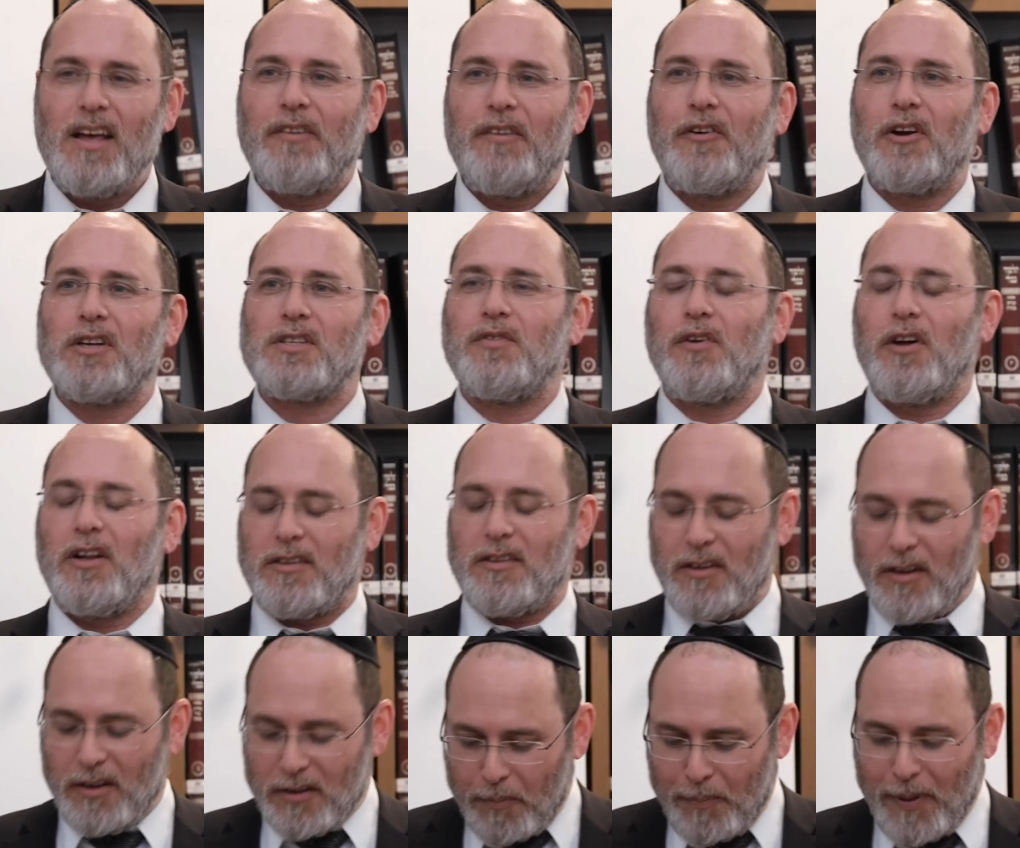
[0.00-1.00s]
first of all,
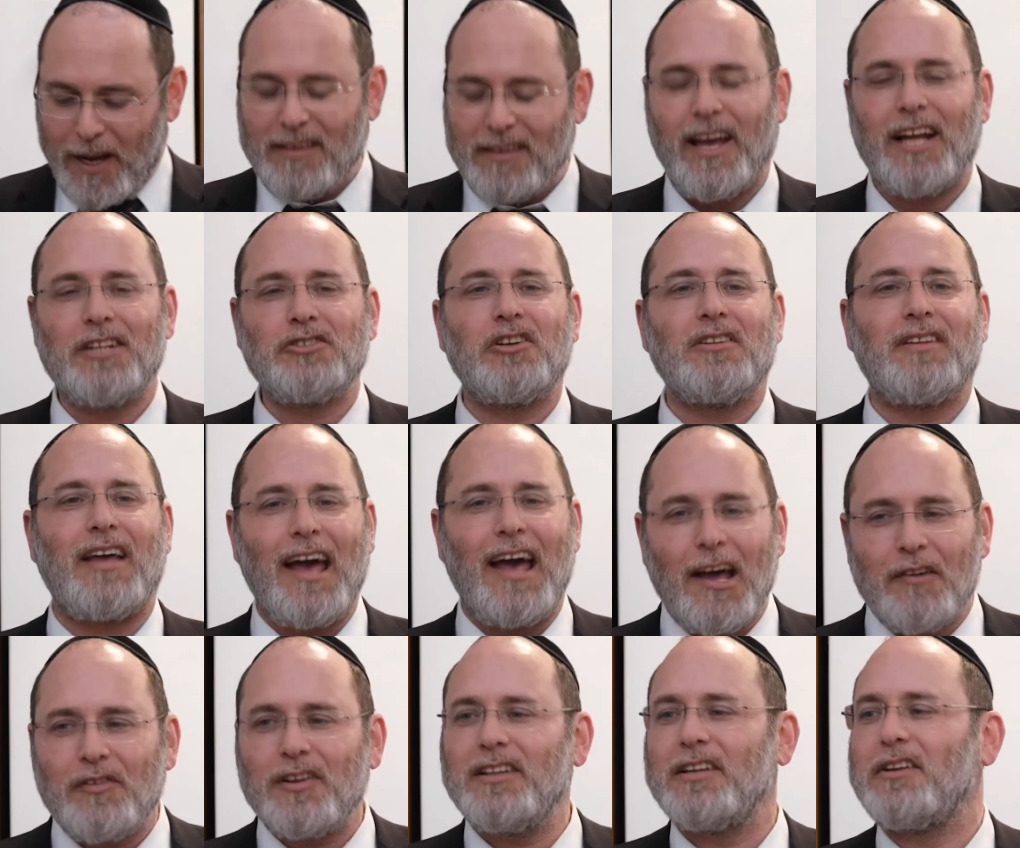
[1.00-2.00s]
to pay attention to
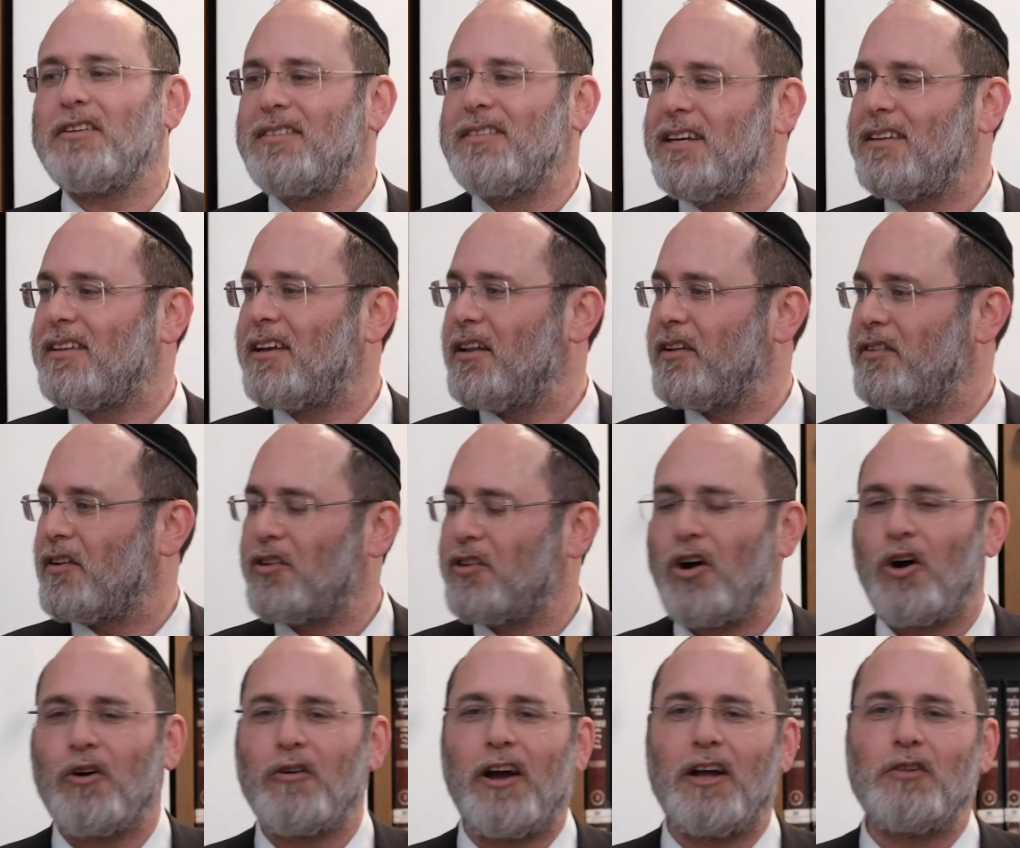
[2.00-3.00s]
every little detail in the
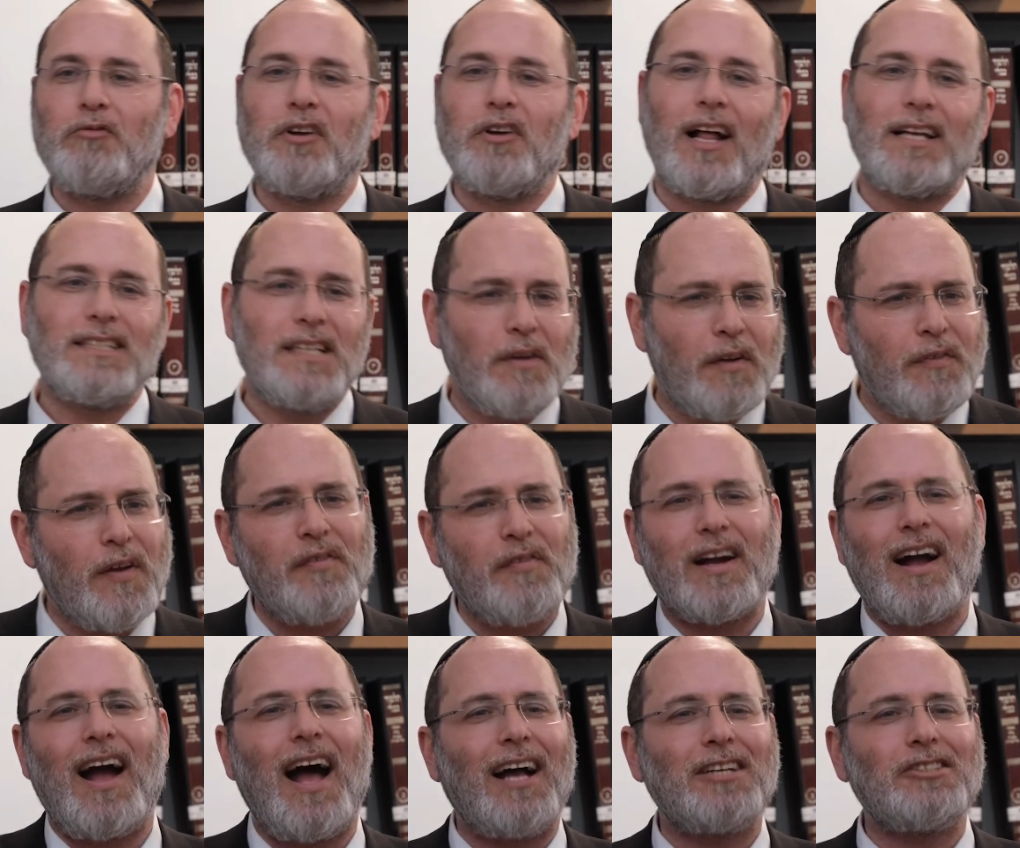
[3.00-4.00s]
Torah and realize even if you have a
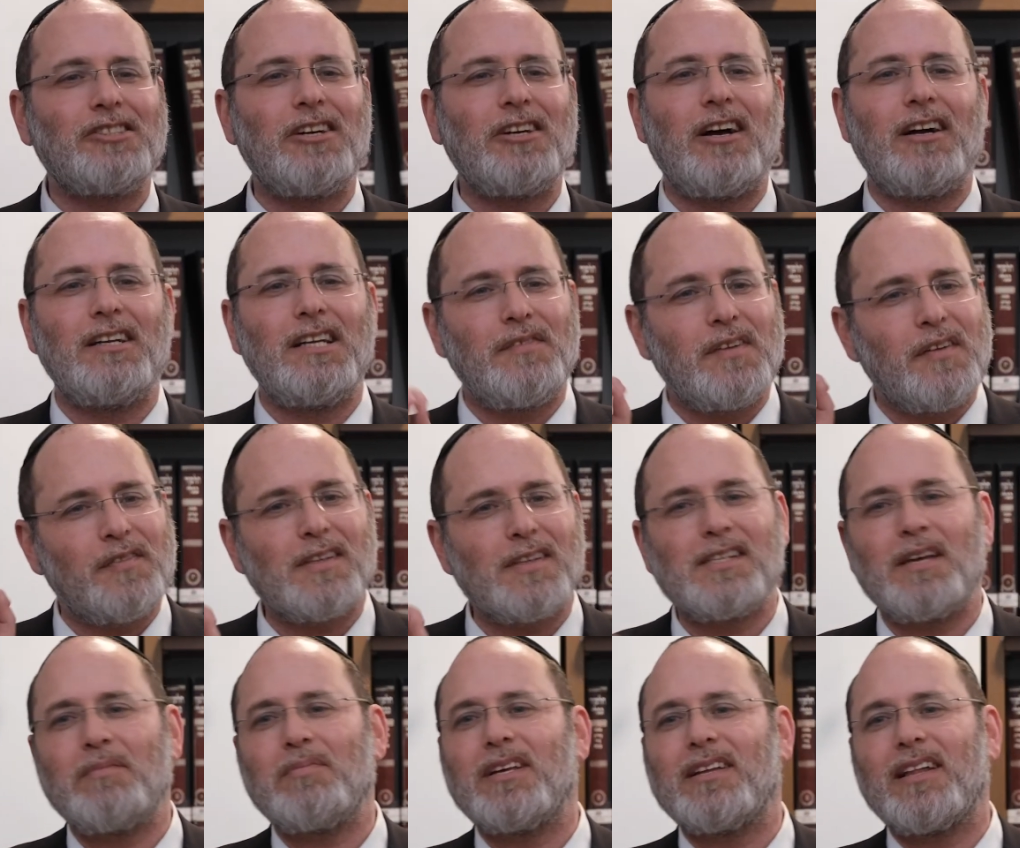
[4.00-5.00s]
kasha and even if there's
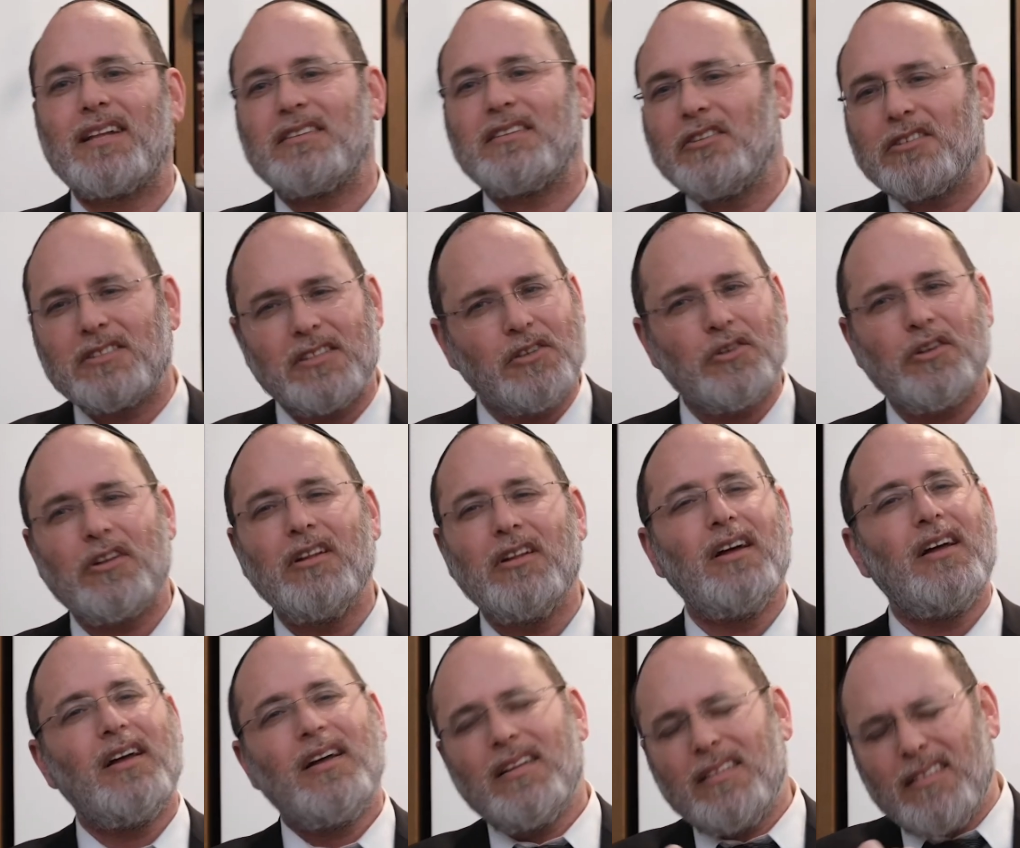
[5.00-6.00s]
something that looks a little
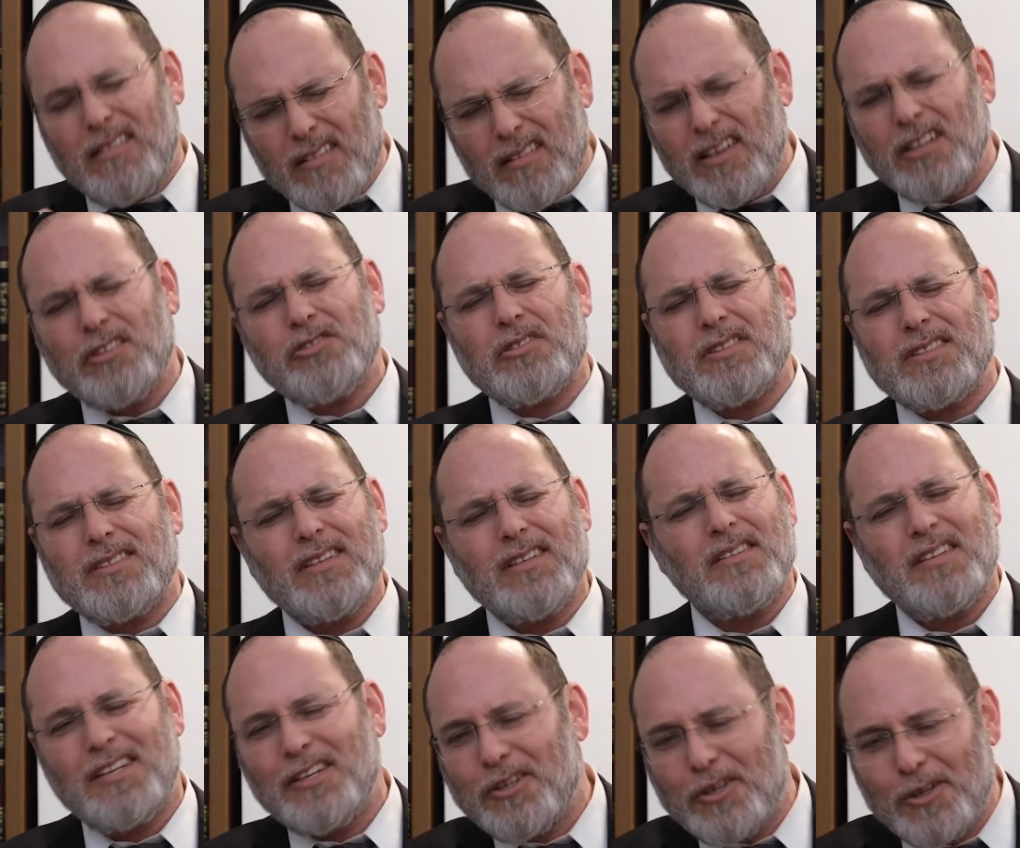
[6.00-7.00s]
interesting
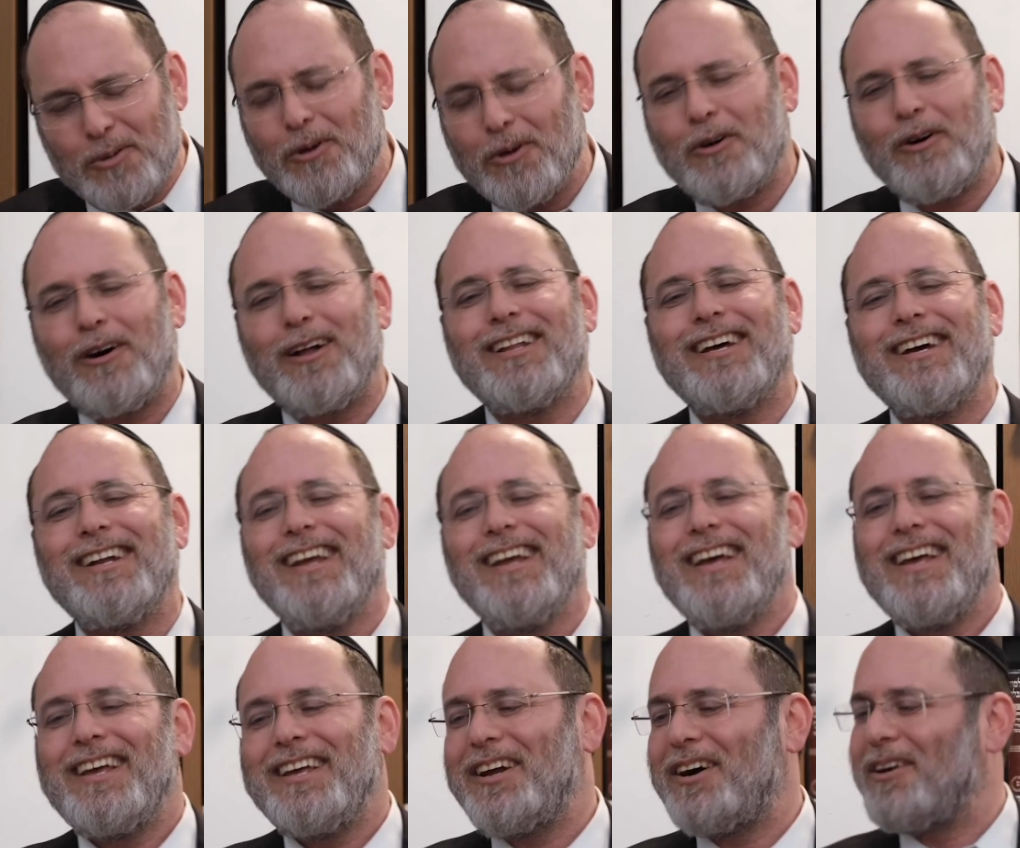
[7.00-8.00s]
to you, we'll call it,
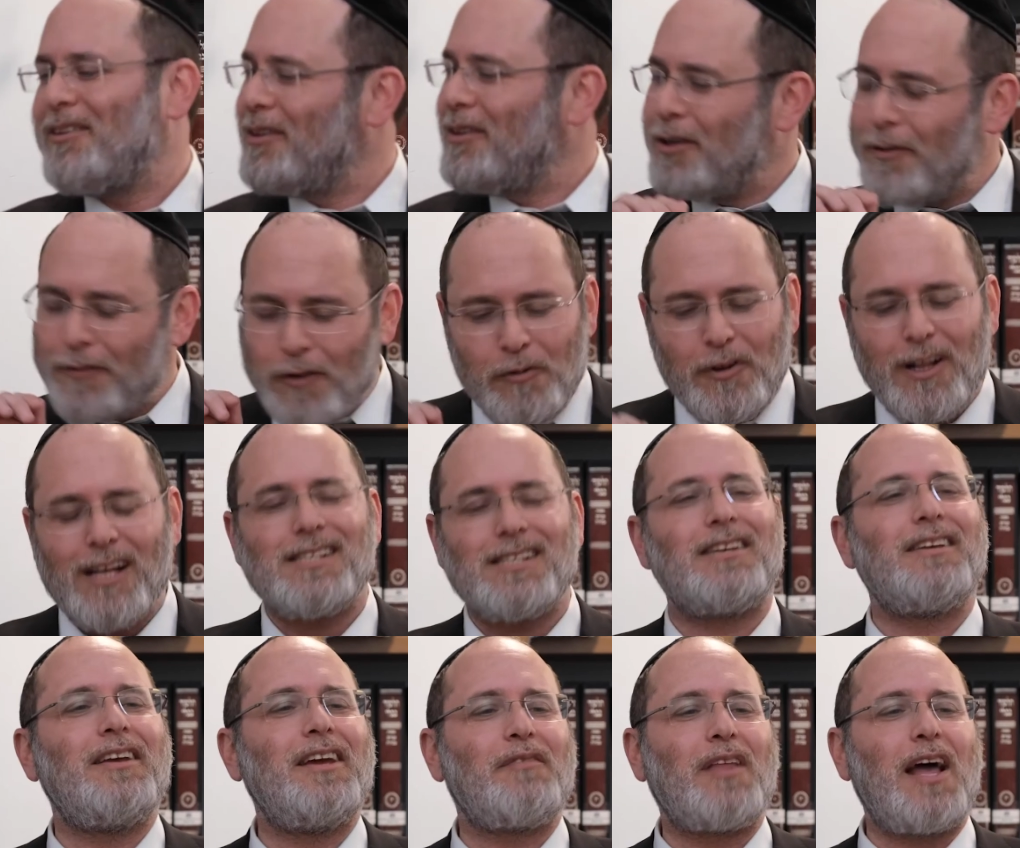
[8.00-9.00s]
you have to realize
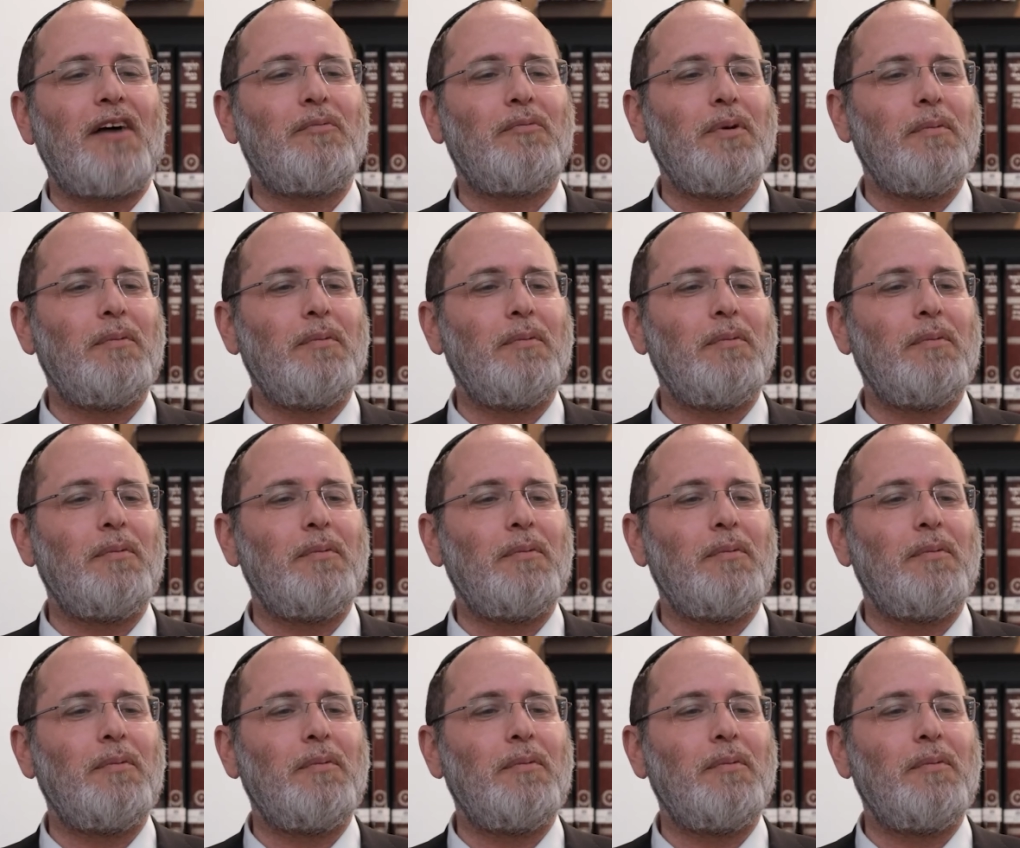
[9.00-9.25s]
that you have to have